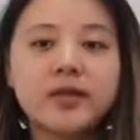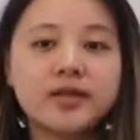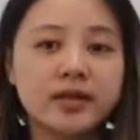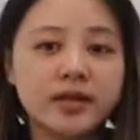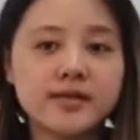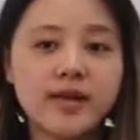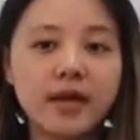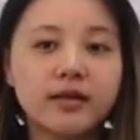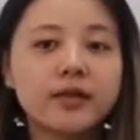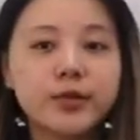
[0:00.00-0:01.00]
business
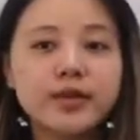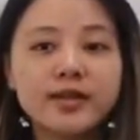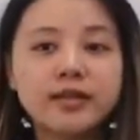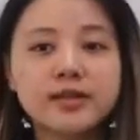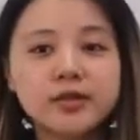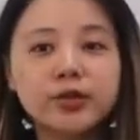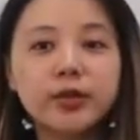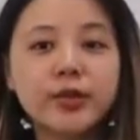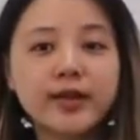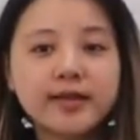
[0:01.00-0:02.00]
and increasing
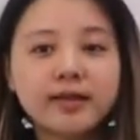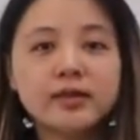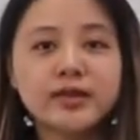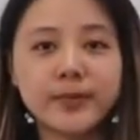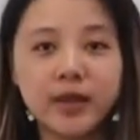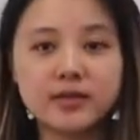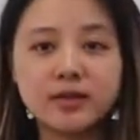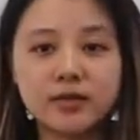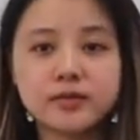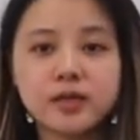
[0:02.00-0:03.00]
digital reading demand.
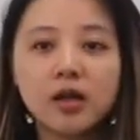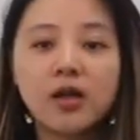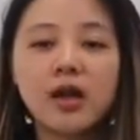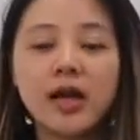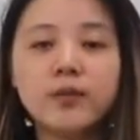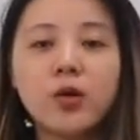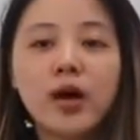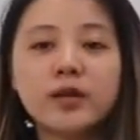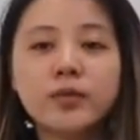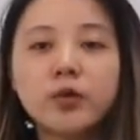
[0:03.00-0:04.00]
And
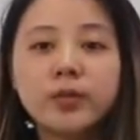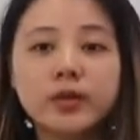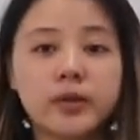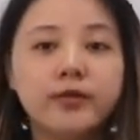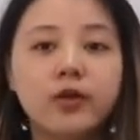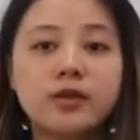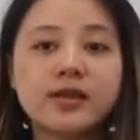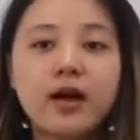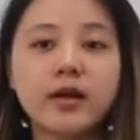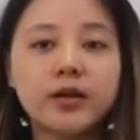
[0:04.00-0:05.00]
more people focus
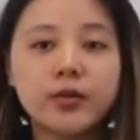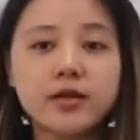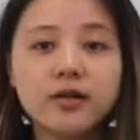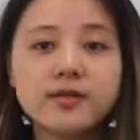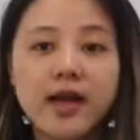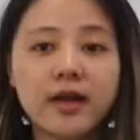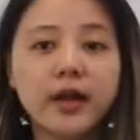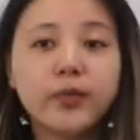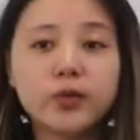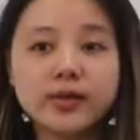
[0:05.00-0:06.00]
on e-readers and
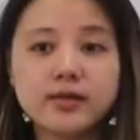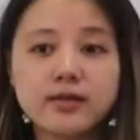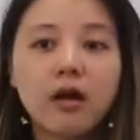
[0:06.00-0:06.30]
e-books.